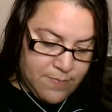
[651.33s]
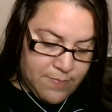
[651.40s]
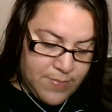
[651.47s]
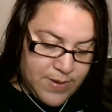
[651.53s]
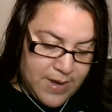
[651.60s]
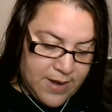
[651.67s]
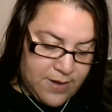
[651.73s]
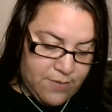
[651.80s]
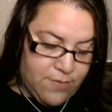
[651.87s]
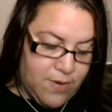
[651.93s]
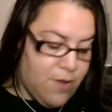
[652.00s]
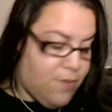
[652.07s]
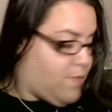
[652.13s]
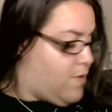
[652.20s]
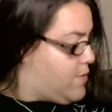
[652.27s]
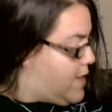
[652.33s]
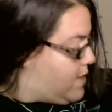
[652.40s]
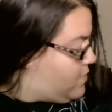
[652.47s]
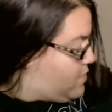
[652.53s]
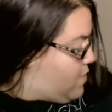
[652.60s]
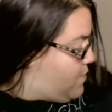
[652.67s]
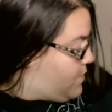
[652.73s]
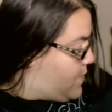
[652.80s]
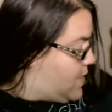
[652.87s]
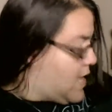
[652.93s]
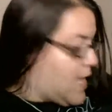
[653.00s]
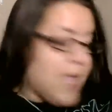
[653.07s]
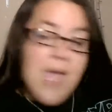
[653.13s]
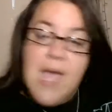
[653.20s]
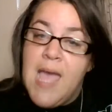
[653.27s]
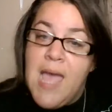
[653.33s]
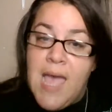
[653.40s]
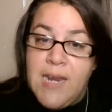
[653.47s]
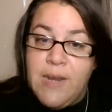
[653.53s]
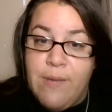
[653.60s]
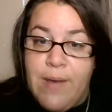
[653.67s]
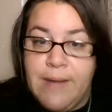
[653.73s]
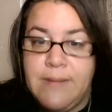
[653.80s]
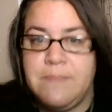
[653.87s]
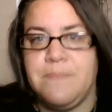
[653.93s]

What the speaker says: but I don't know. Okay, so anyway,